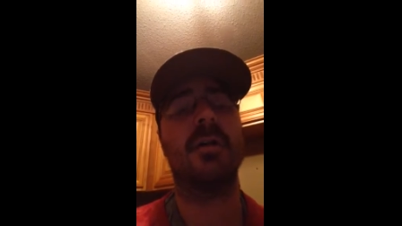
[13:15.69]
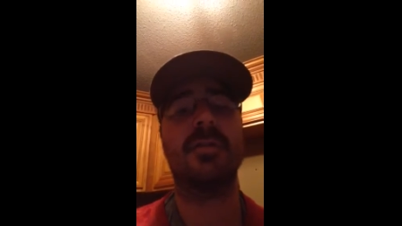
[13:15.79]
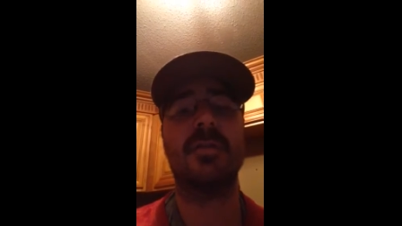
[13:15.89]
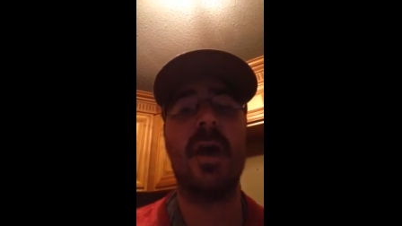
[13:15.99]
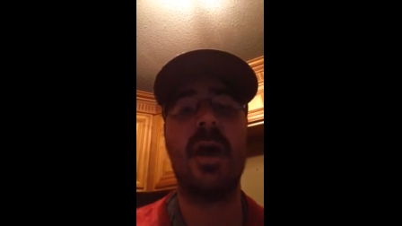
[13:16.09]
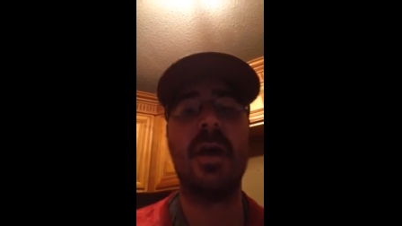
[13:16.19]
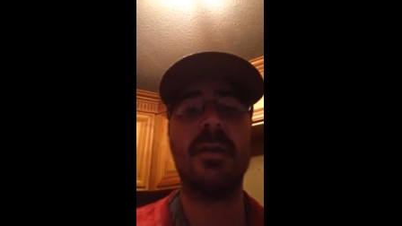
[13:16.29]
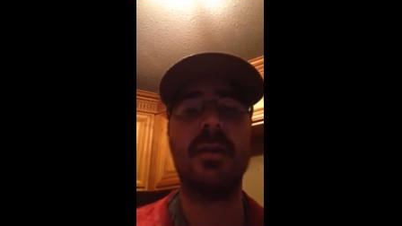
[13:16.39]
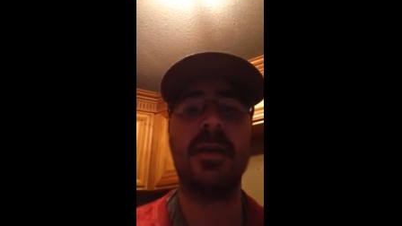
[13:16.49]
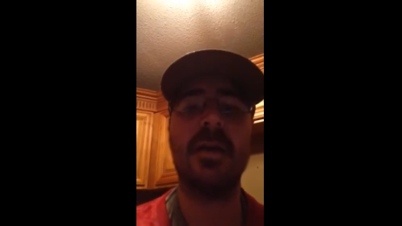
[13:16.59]
It's sad
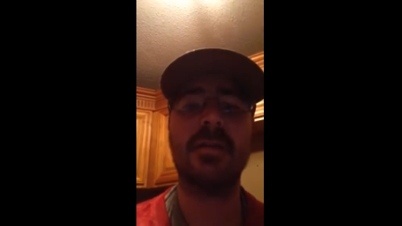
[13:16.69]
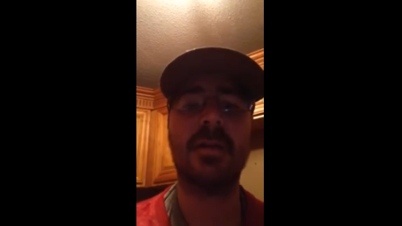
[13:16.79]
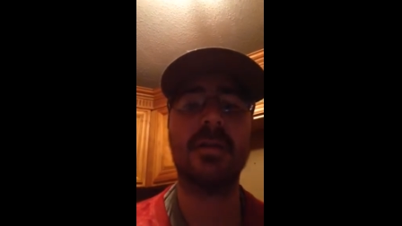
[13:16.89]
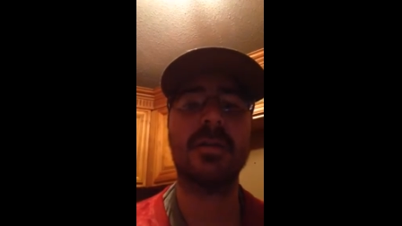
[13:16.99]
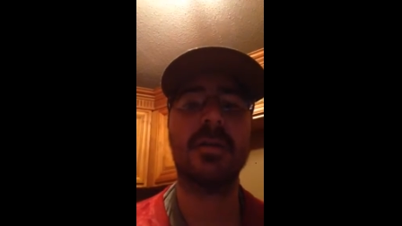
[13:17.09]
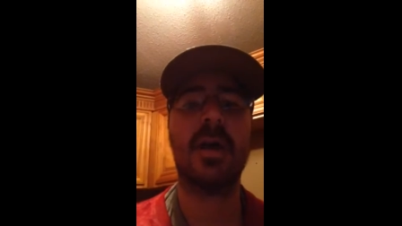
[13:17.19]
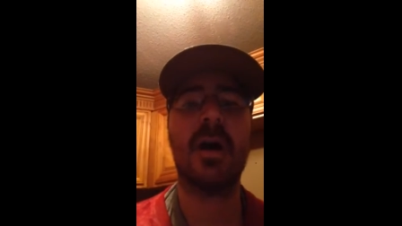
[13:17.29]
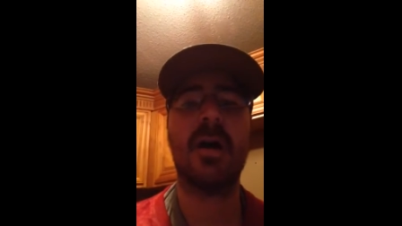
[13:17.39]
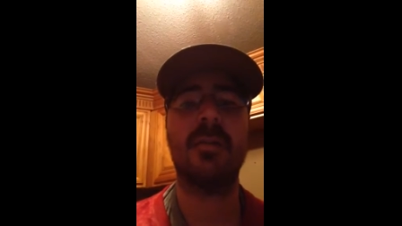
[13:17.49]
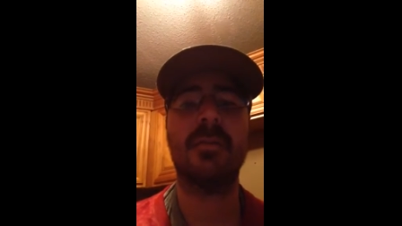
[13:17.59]
that it has not
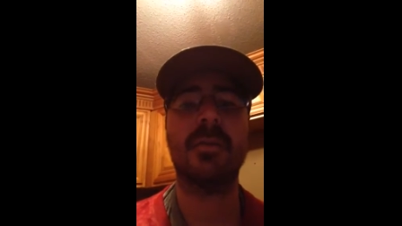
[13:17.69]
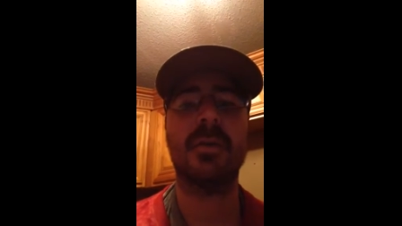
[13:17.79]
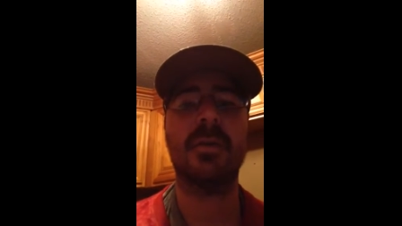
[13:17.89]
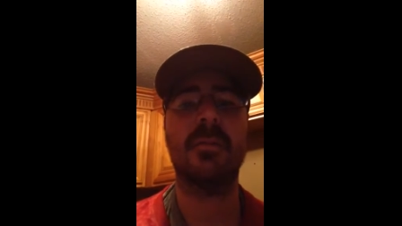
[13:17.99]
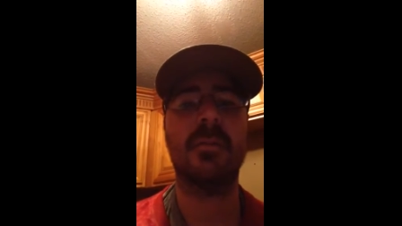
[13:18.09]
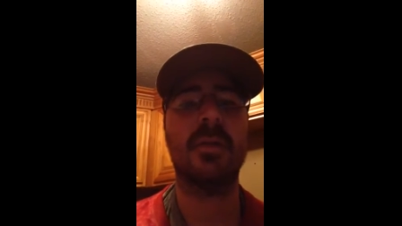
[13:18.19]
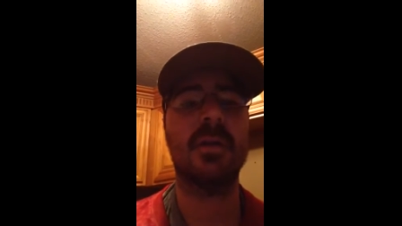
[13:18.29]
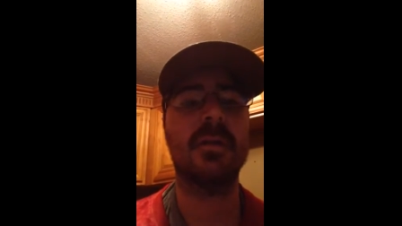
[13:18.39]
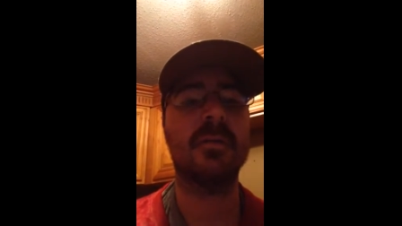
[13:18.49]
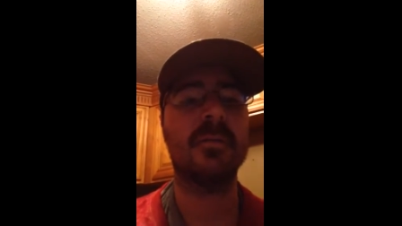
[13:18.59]
stopped. Um,
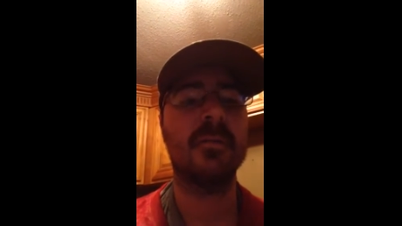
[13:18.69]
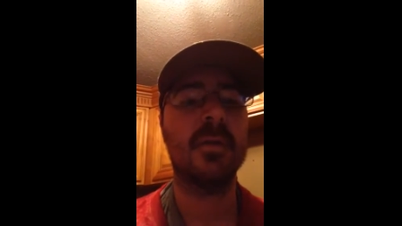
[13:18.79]
and